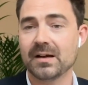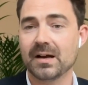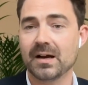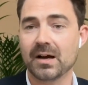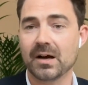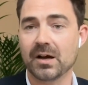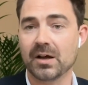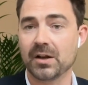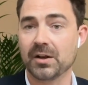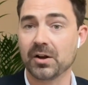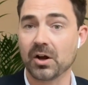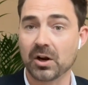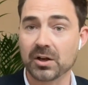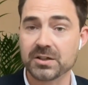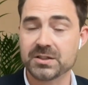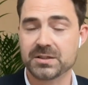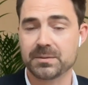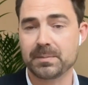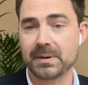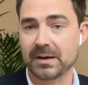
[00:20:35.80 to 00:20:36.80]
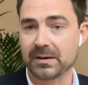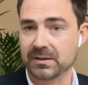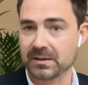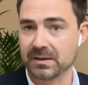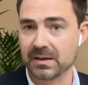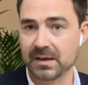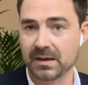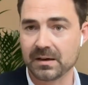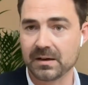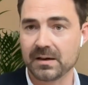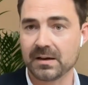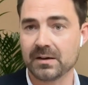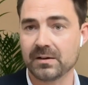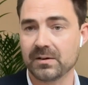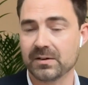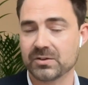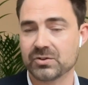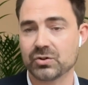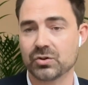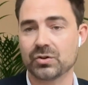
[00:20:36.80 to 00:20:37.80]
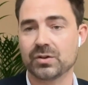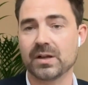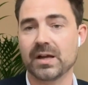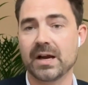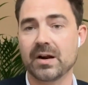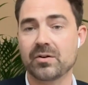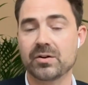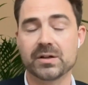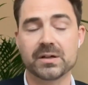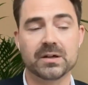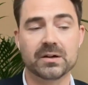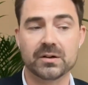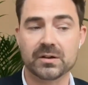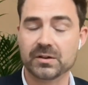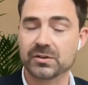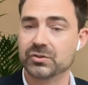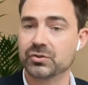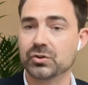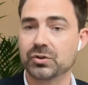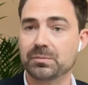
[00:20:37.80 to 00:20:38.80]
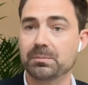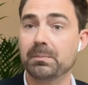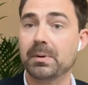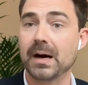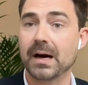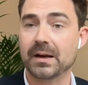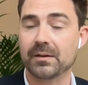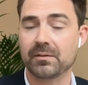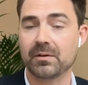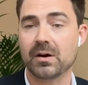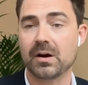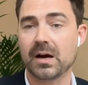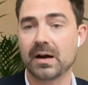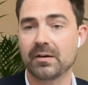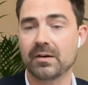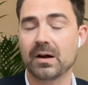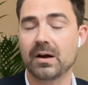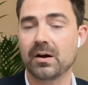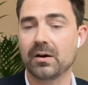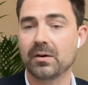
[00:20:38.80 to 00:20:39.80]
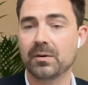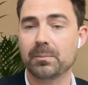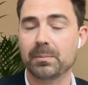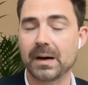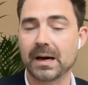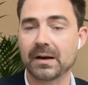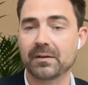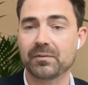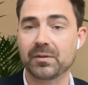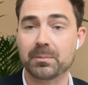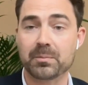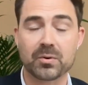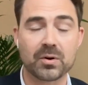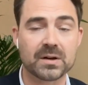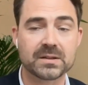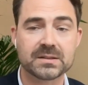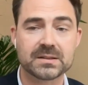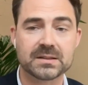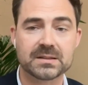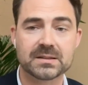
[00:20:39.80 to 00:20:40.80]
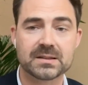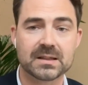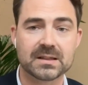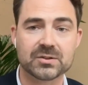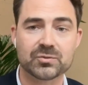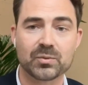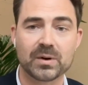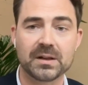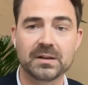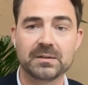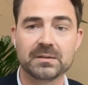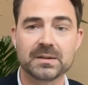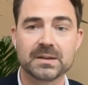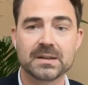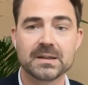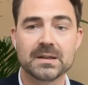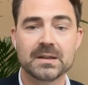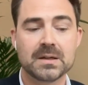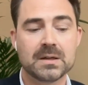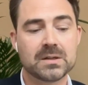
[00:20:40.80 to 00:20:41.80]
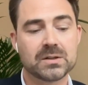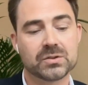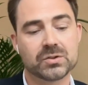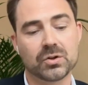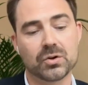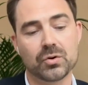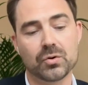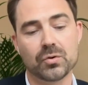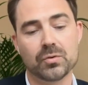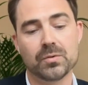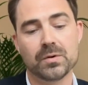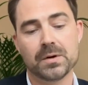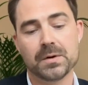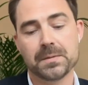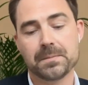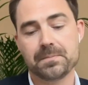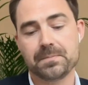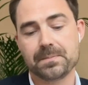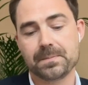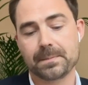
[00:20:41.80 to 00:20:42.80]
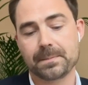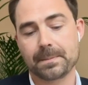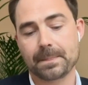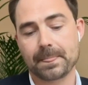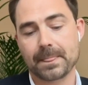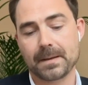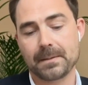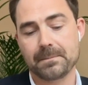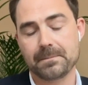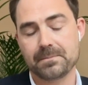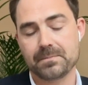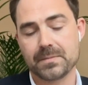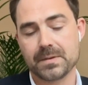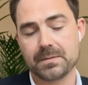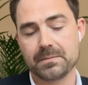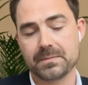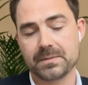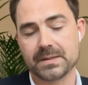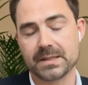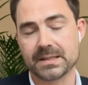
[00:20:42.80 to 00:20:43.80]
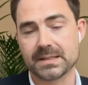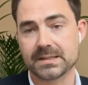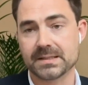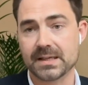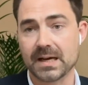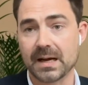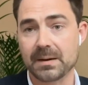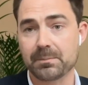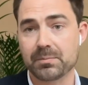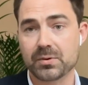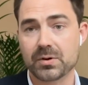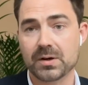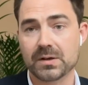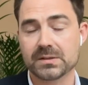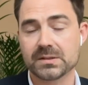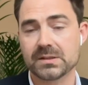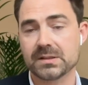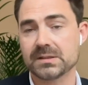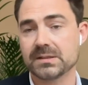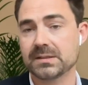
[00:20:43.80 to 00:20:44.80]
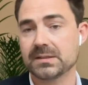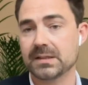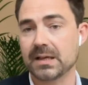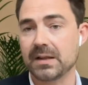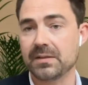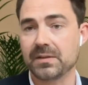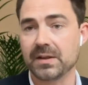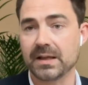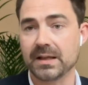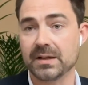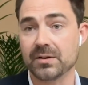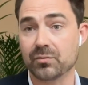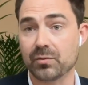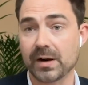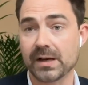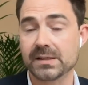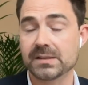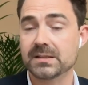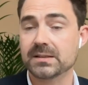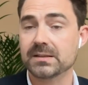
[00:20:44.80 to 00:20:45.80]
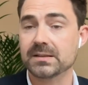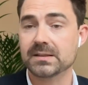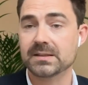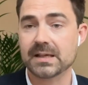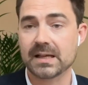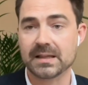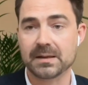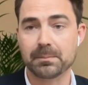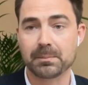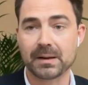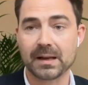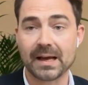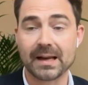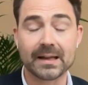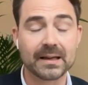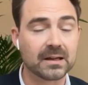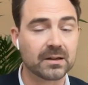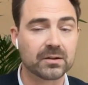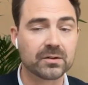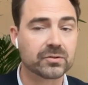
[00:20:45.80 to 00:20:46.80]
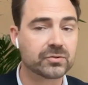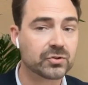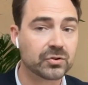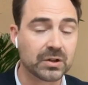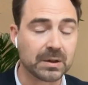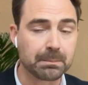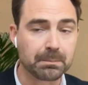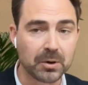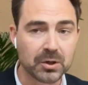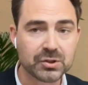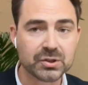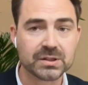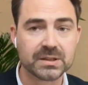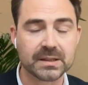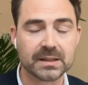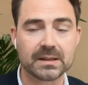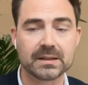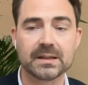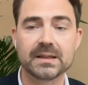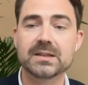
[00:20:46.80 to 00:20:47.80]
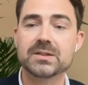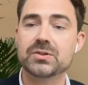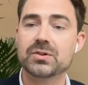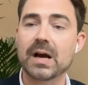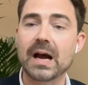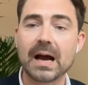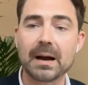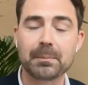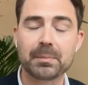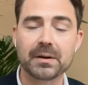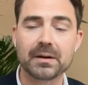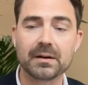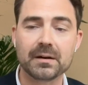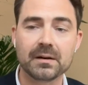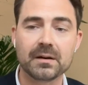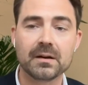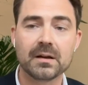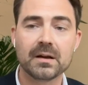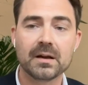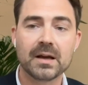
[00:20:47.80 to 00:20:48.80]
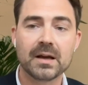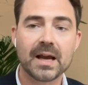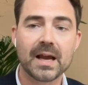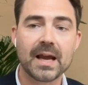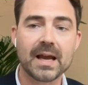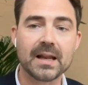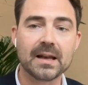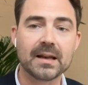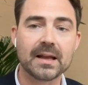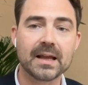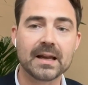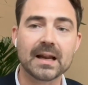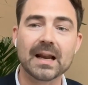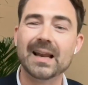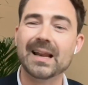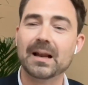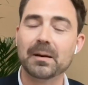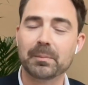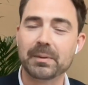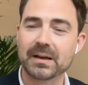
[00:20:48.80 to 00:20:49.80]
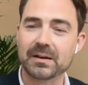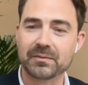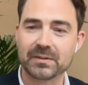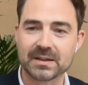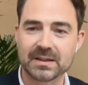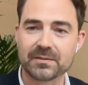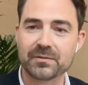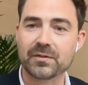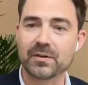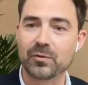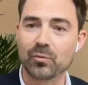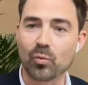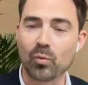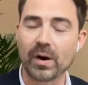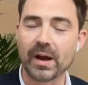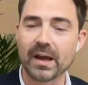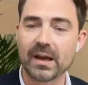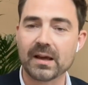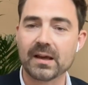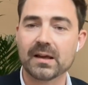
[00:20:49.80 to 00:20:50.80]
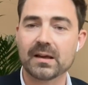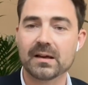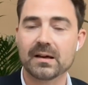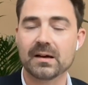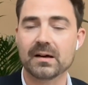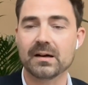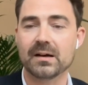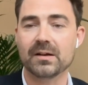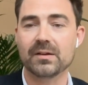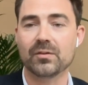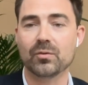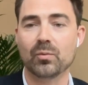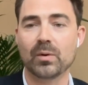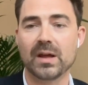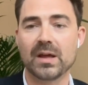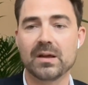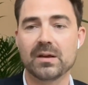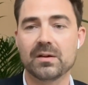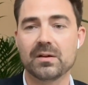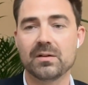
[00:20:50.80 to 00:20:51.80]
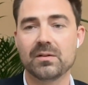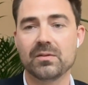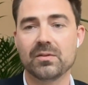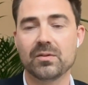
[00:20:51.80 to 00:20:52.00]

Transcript: knowledge about a certain area or a certain part of the process as well. So the design process and the iterations and the planning and also the budgeting needs to happen in a little bit of a different way, the way